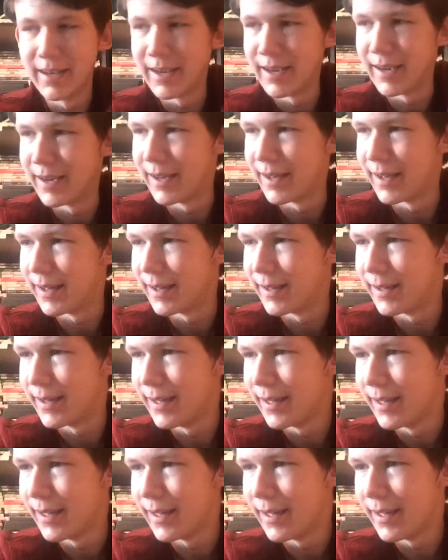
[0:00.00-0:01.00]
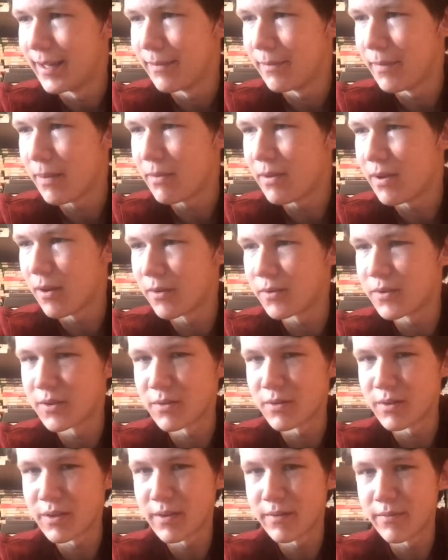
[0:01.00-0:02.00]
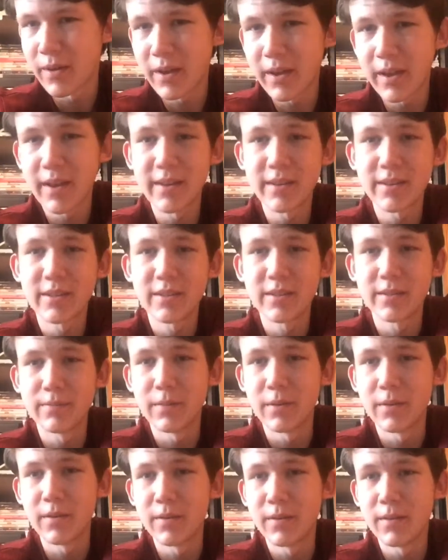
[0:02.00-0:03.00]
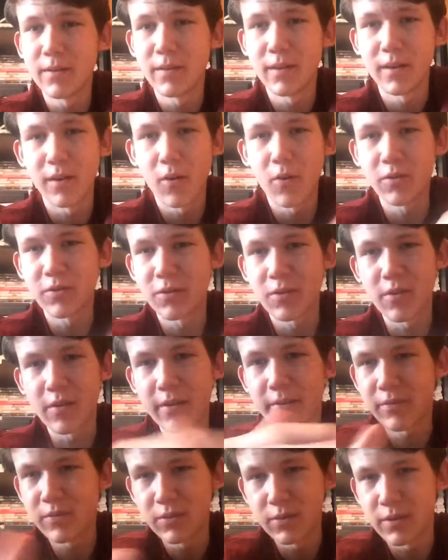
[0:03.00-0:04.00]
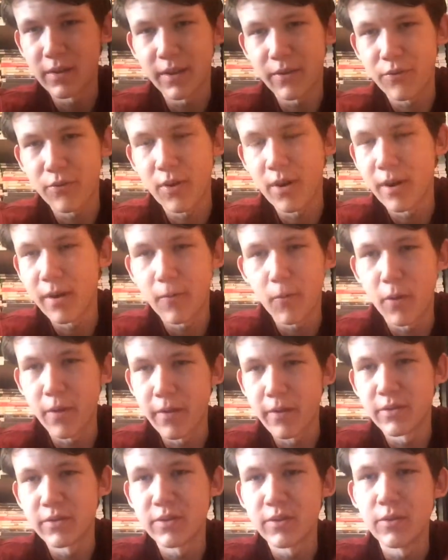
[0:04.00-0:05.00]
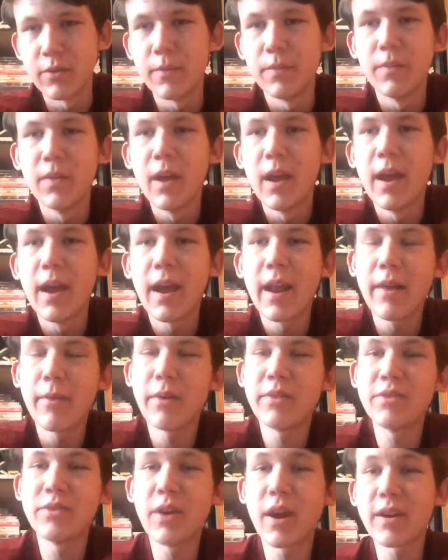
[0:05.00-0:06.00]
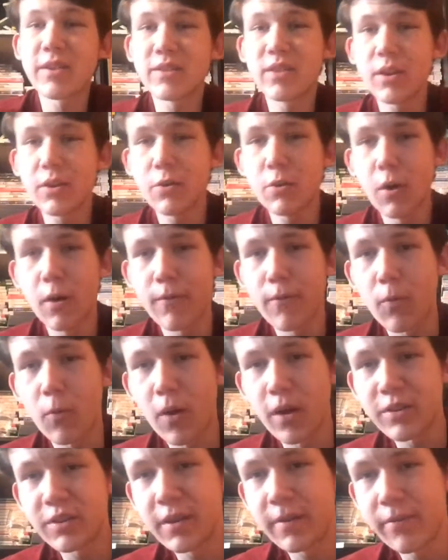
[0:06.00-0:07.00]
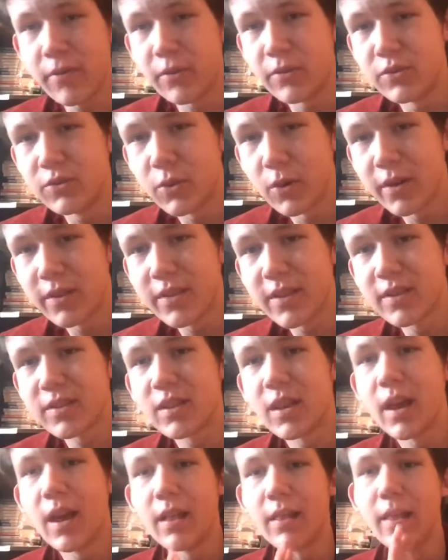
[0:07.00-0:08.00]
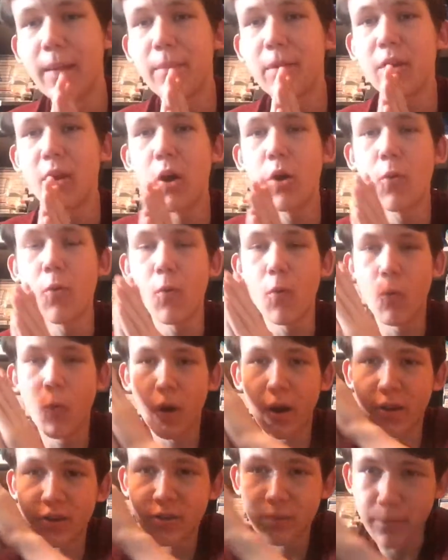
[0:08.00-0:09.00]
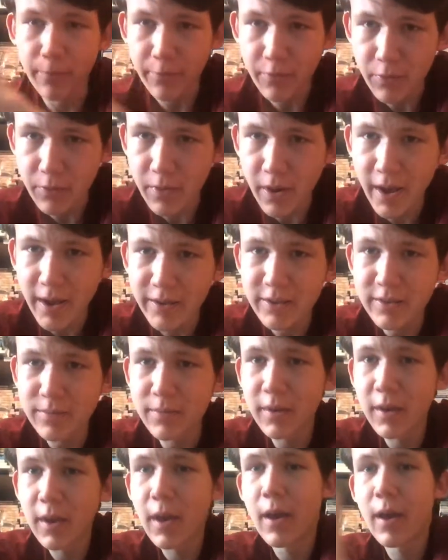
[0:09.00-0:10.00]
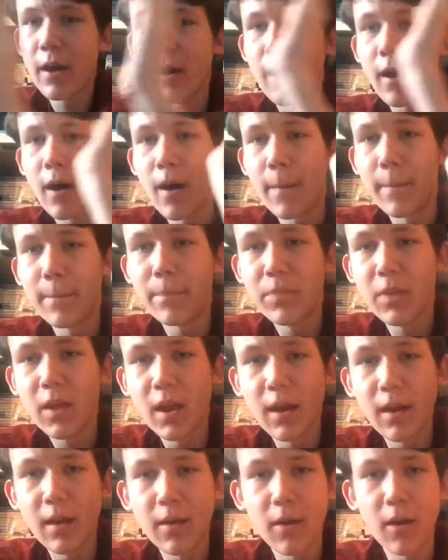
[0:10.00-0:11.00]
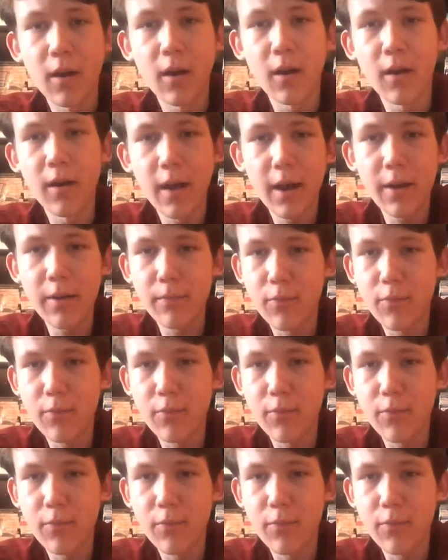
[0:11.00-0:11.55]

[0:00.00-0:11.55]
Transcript: uh, Maybe alternative, I guess, but alternative to electronic, one of those two. Anyways, you guys, thank you all for watching. If you enjoyed this, let me know what I should review next, how to